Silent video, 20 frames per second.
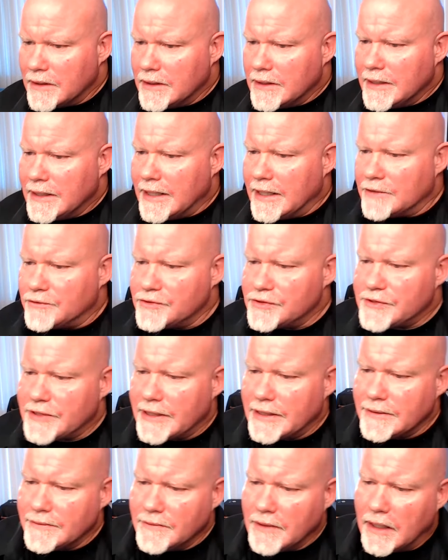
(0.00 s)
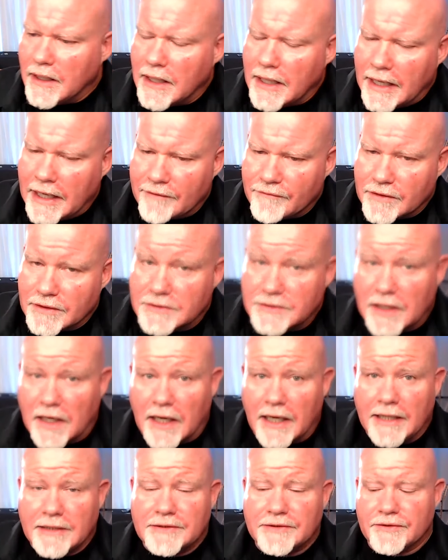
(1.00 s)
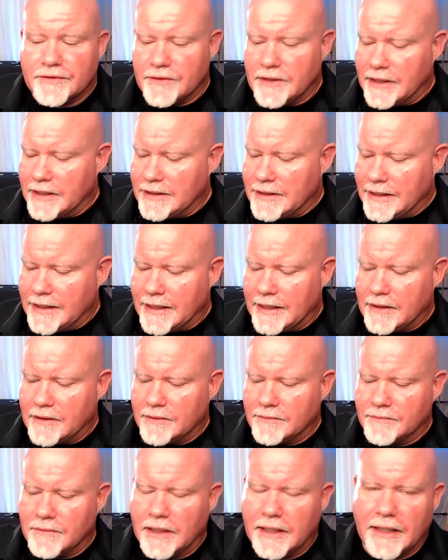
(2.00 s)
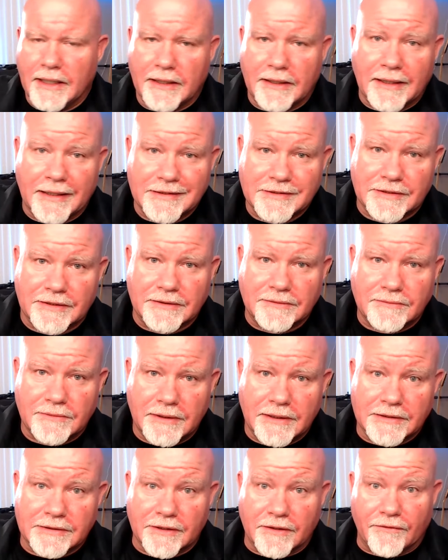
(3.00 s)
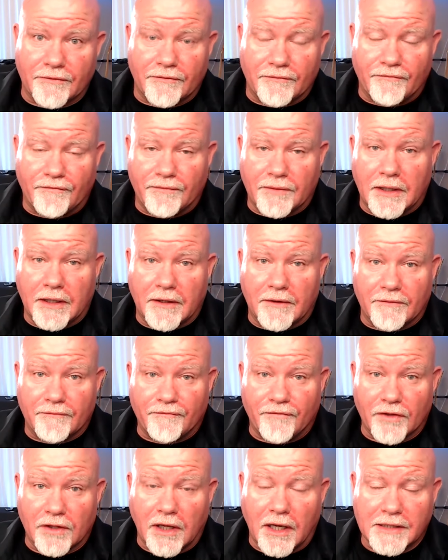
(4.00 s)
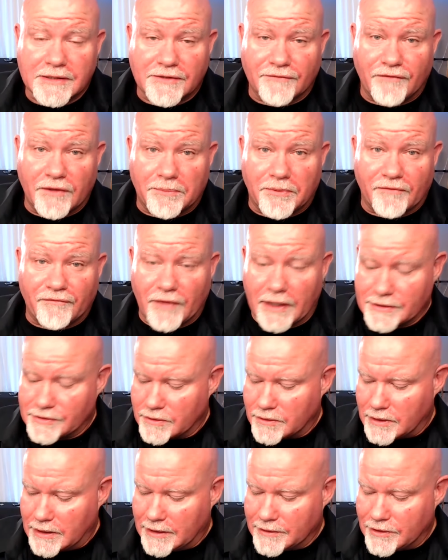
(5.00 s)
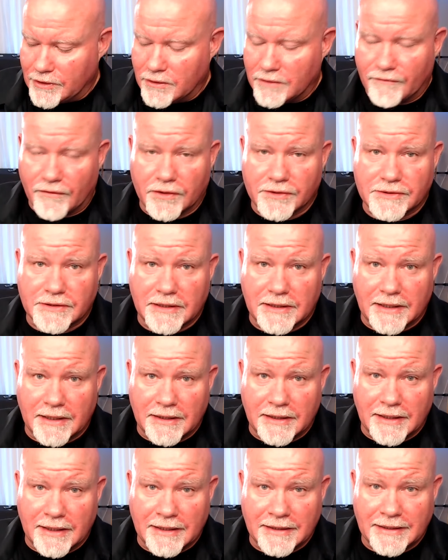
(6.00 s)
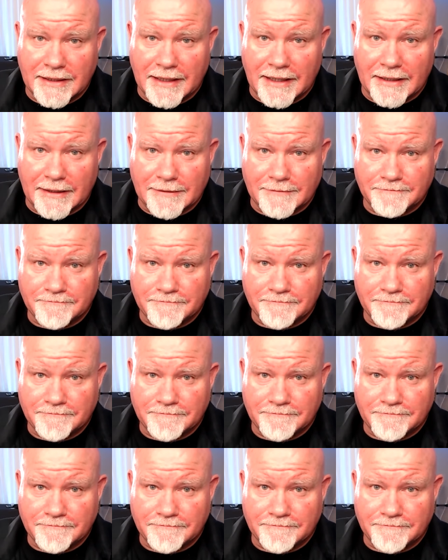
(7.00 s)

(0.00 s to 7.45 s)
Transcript: Interesting. I have a tie to Indiana. My cousin is a philosophy professor at the university in Indiana,